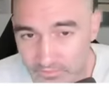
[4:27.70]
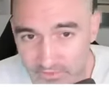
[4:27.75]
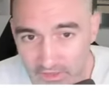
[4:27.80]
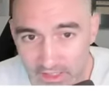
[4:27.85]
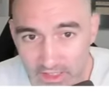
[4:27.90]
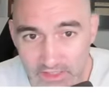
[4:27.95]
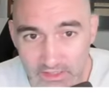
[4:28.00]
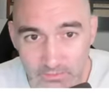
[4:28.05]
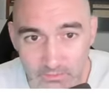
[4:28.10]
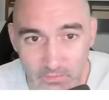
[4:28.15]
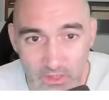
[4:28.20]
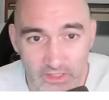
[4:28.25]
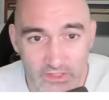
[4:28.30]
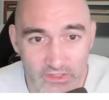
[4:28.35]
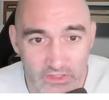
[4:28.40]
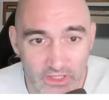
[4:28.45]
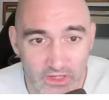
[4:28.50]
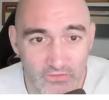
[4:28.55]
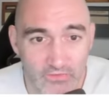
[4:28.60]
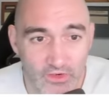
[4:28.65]
it's
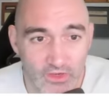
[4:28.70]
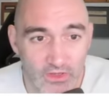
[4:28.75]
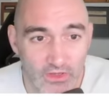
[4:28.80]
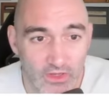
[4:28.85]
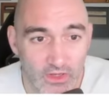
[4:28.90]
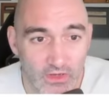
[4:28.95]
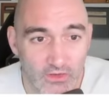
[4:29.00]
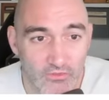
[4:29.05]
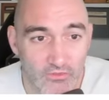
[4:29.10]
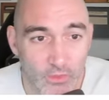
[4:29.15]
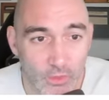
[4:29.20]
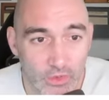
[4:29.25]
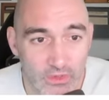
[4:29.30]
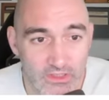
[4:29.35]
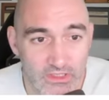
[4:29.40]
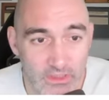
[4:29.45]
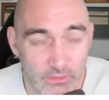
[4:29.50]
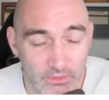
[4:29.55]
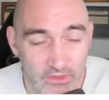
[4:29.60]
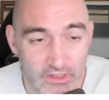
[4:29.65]
much different for
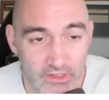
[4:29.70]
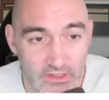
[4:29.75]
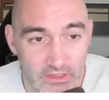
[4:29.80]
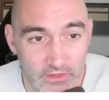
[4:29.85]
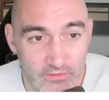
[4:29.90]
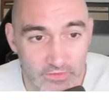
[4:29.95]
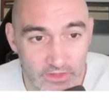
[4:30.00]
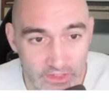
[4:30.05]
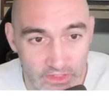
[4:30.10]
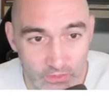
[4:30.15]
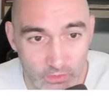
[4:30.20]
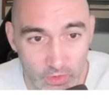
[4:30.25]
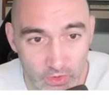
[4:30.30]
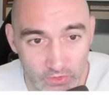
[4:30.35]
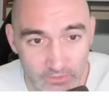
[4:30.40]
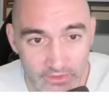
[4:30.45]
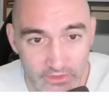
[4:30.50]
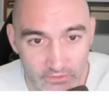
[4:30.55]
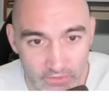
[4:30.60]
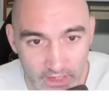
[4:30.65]
someone like the Da Vinci
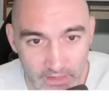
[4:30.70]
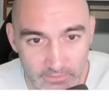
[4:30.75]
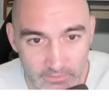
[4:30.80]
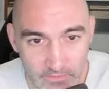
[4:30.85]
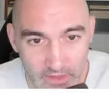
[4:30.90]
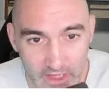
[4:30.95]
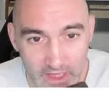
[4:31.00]
Wolves, right?